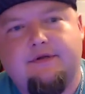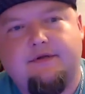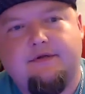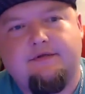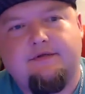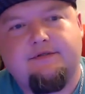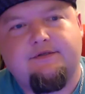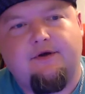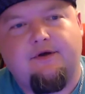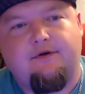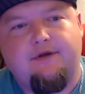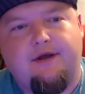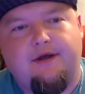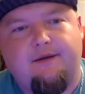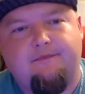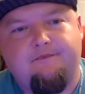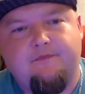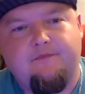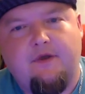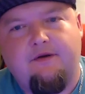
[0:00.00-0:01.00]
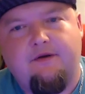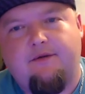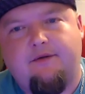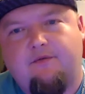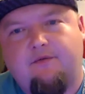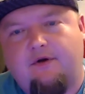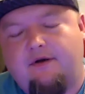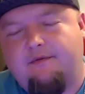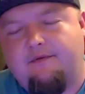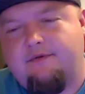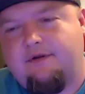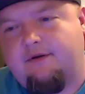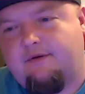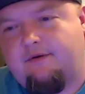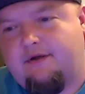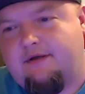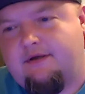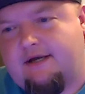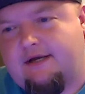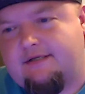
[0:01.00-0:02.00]
so yeah. All right. Well, you know
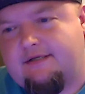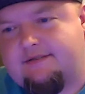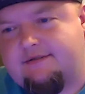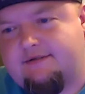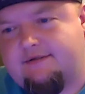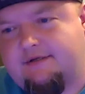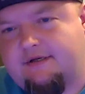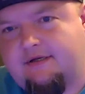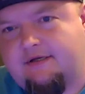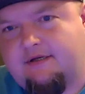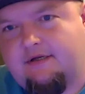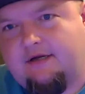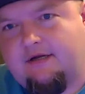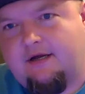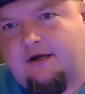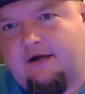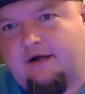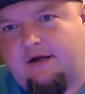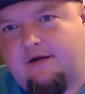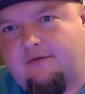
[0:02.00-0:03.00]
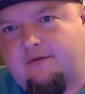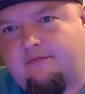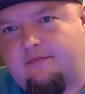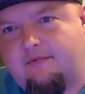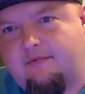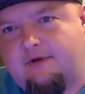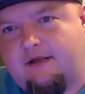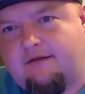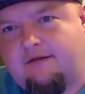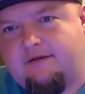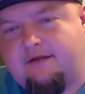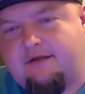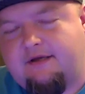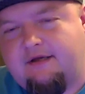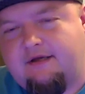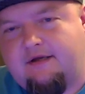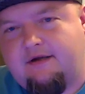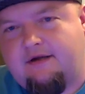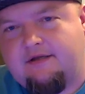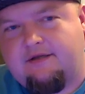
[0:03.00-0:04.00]
what, you guys? Um, got
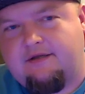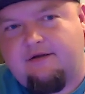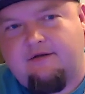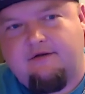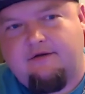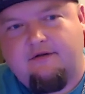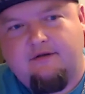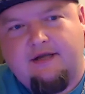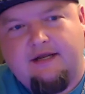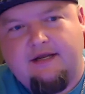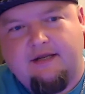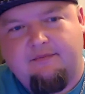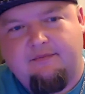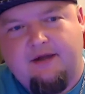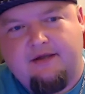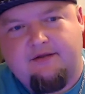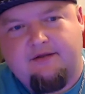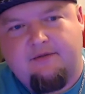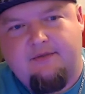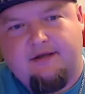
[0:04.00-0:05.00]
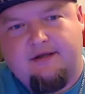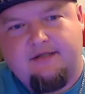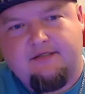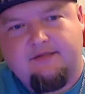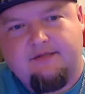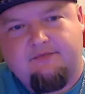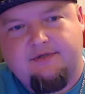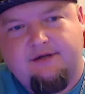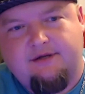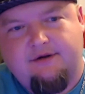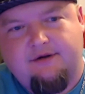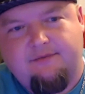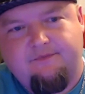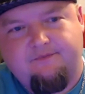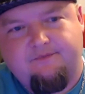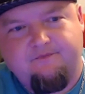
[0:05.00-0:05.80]
the got the little lady back there making some dinner.